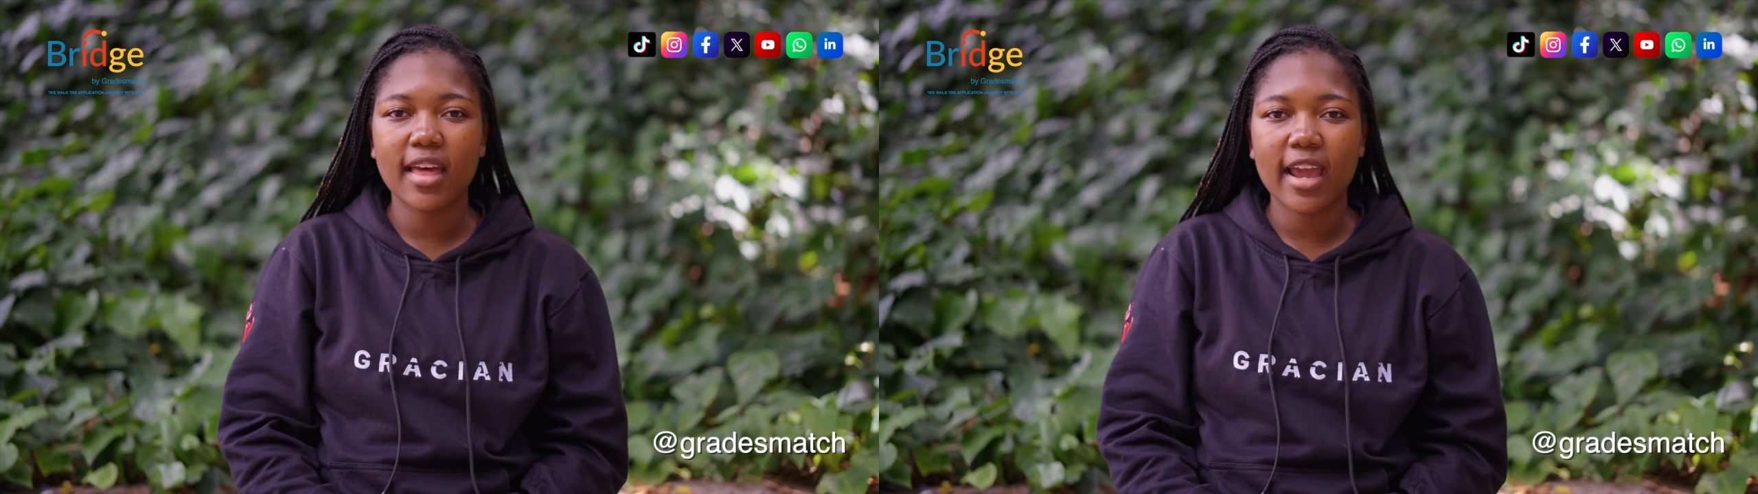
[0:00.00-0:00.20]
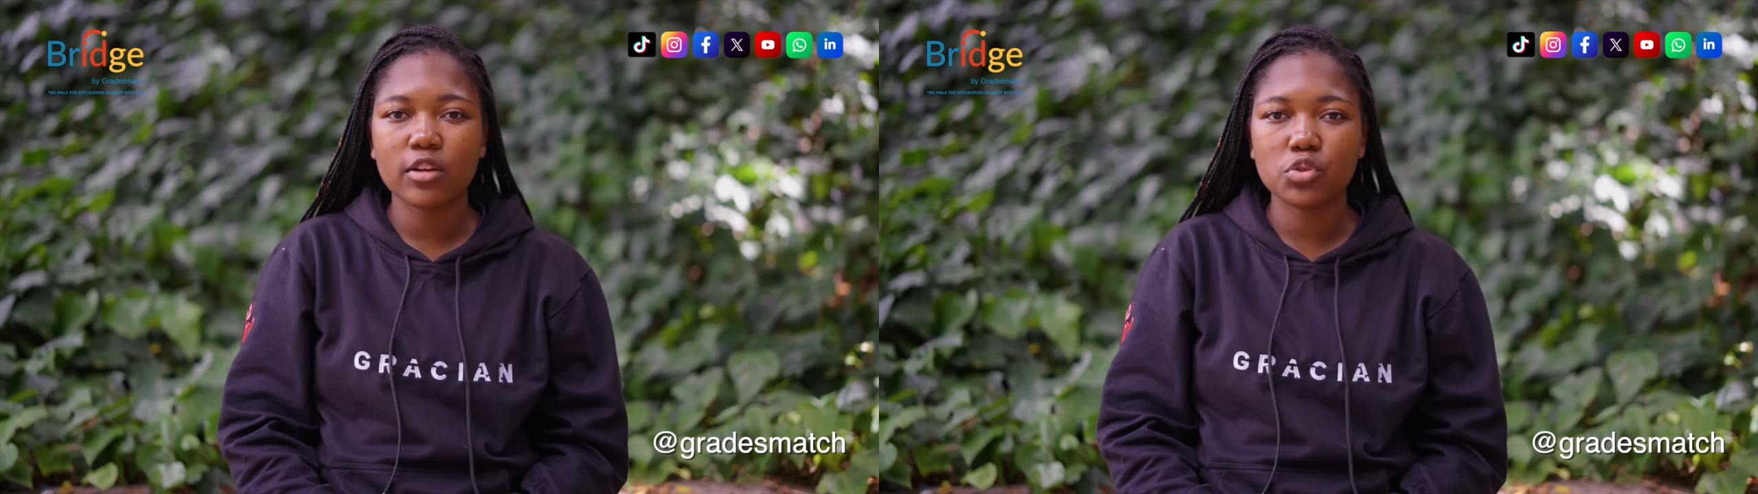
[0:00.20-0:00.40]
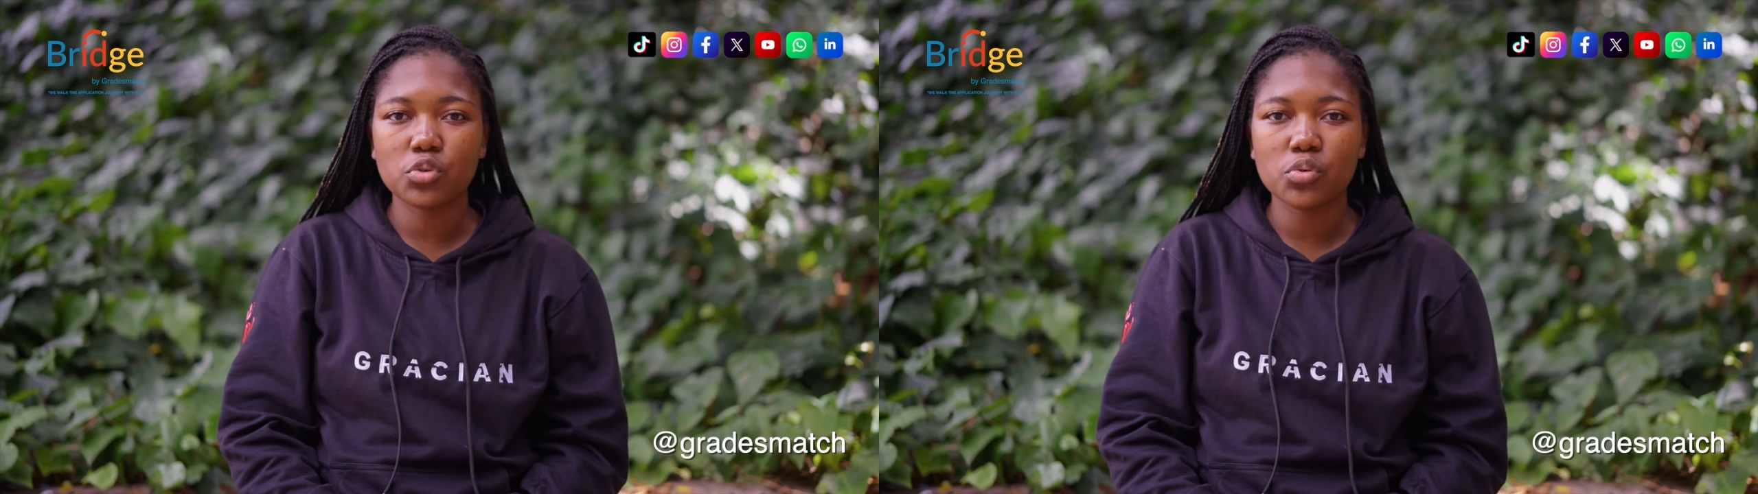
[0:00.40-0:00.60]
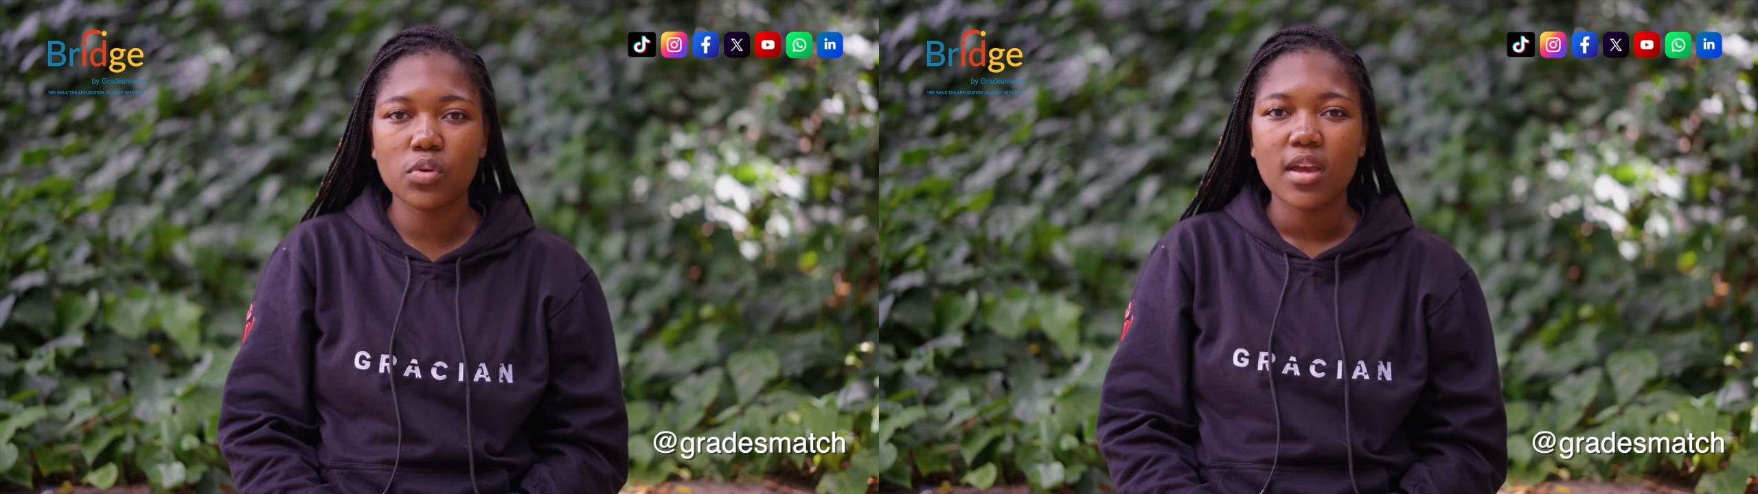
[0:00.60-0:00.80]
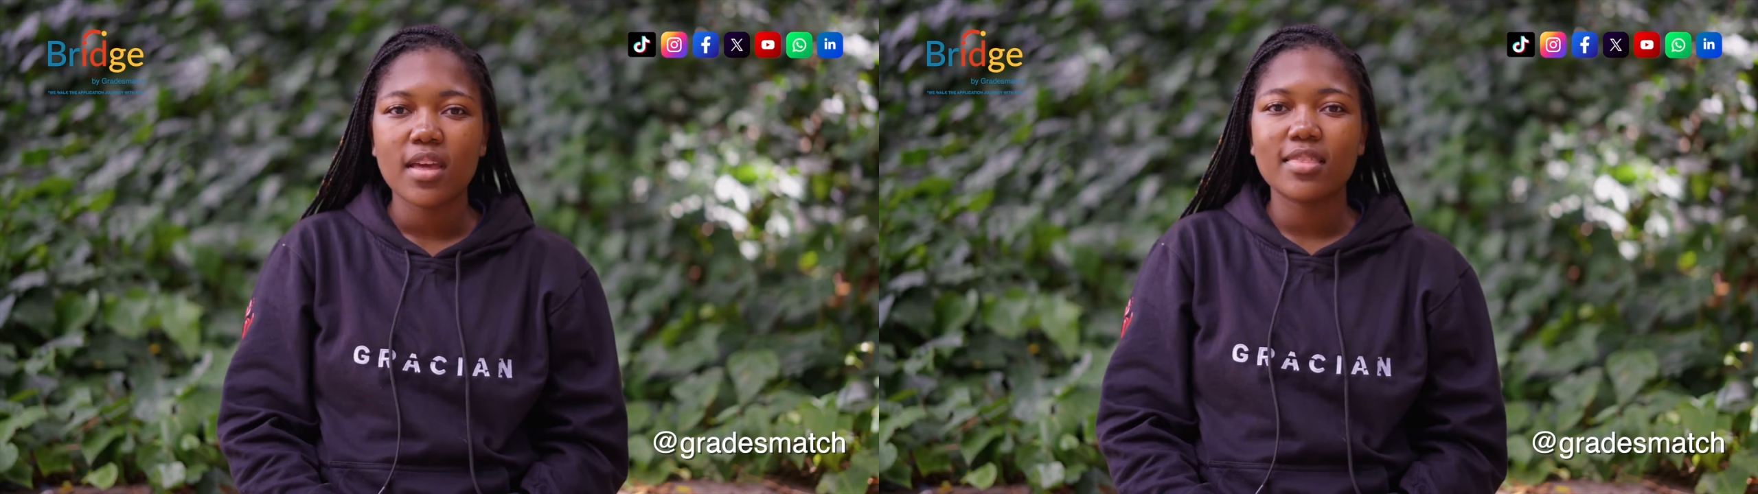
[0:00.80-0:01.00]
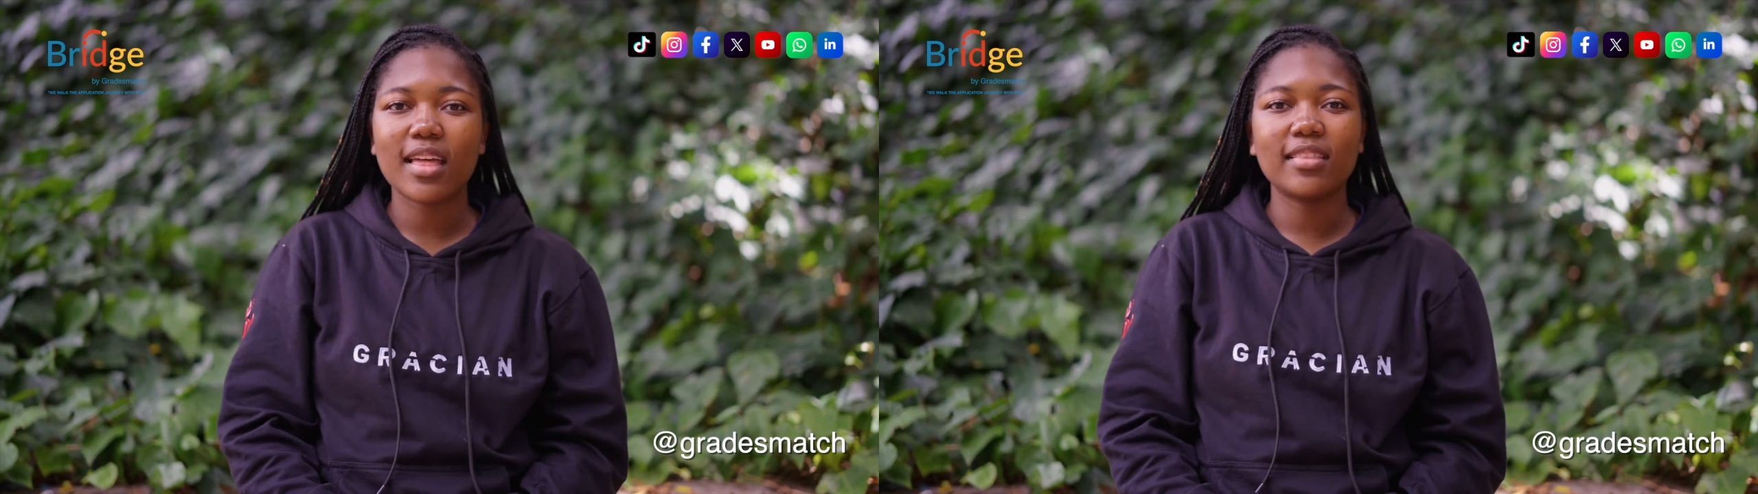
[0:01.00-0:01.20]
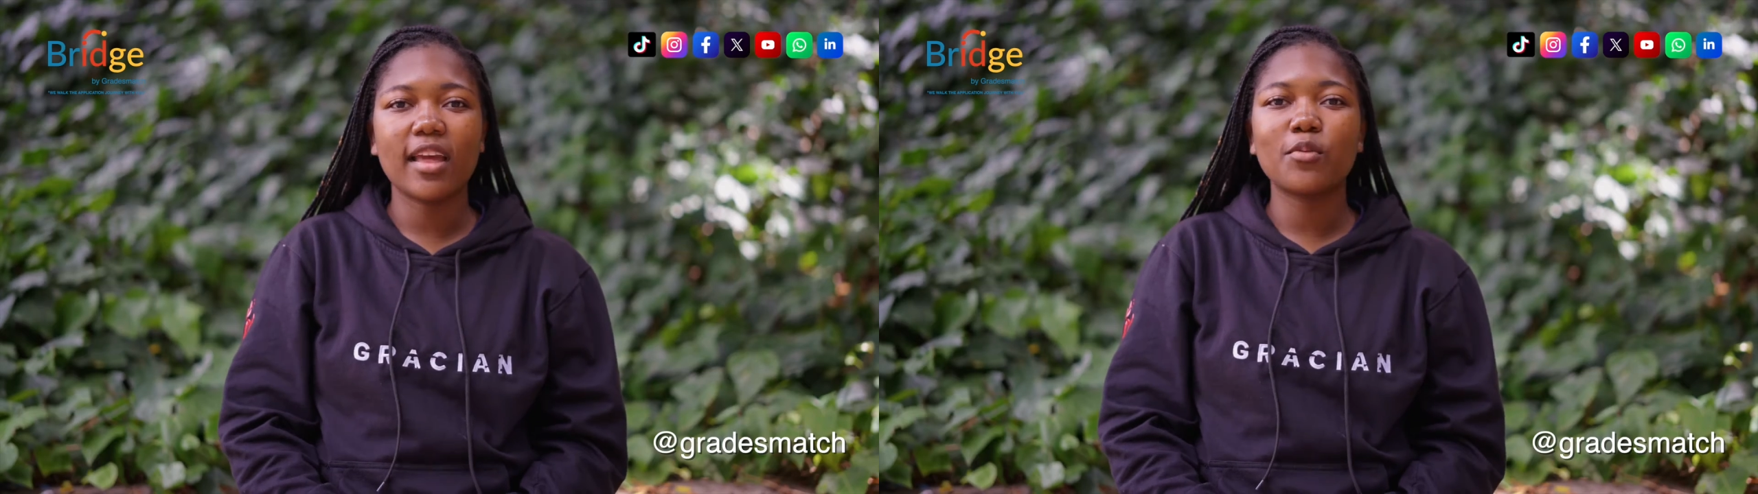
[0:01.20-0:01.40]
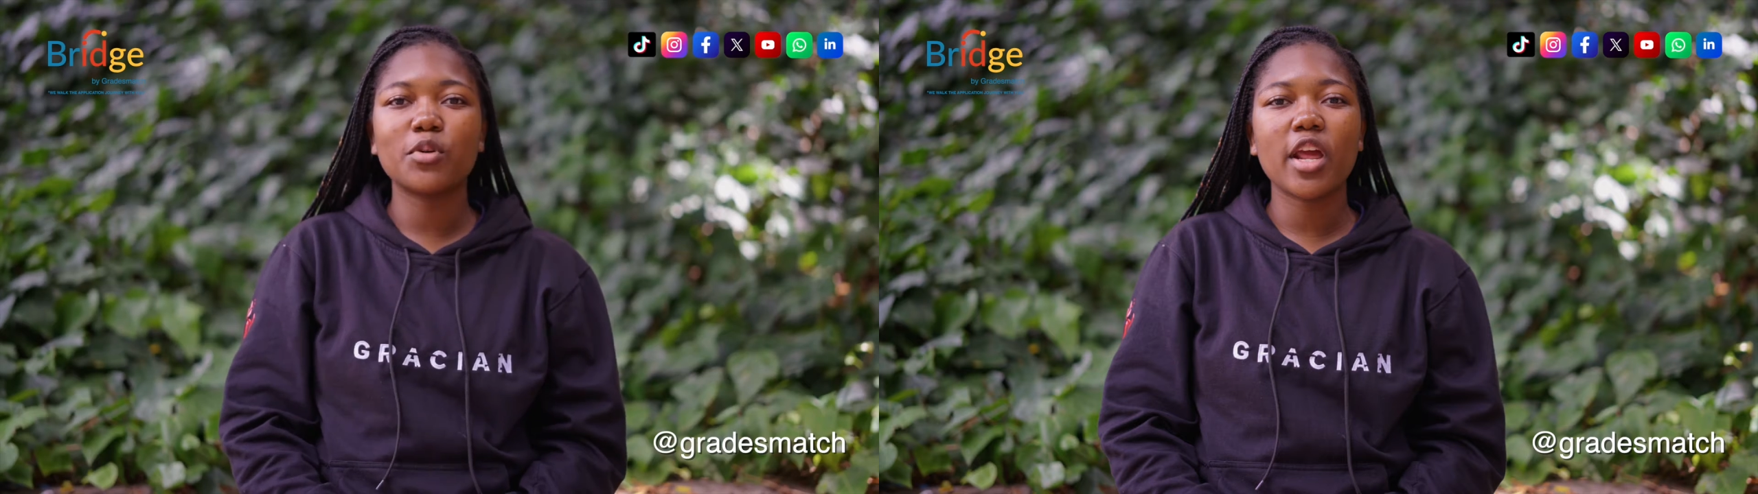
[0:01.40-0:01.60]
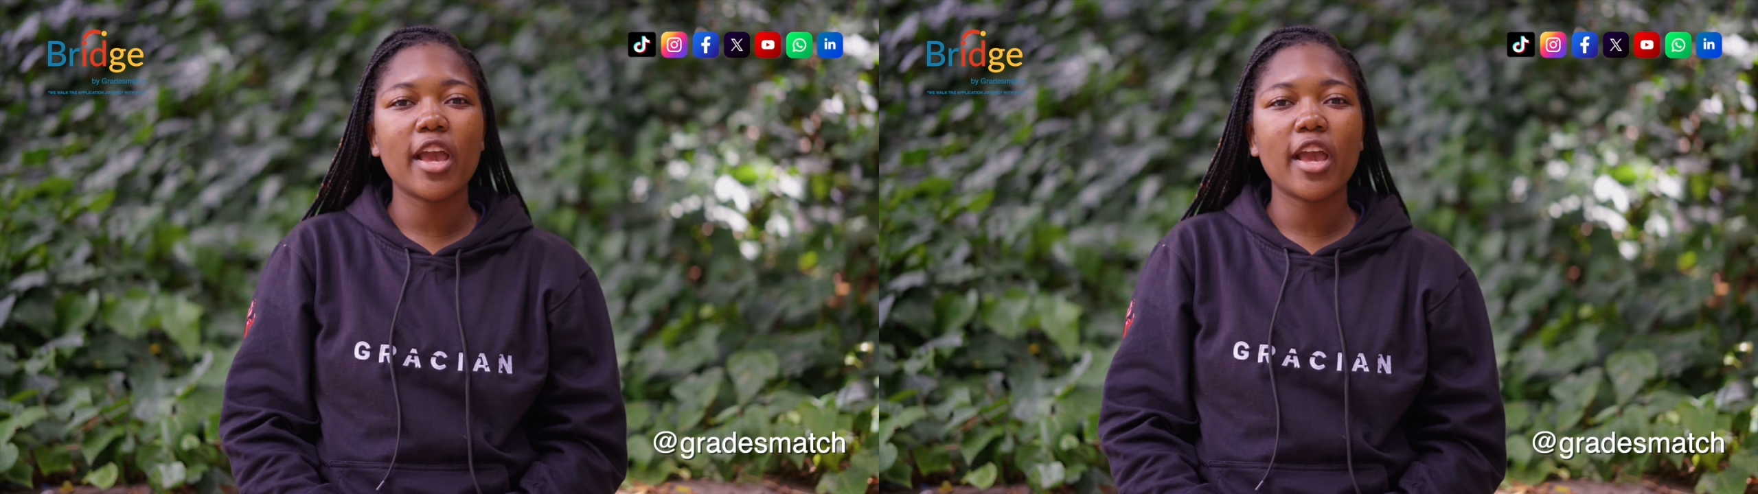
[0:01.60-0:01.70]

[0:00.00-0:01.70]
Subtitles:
that I do, that they would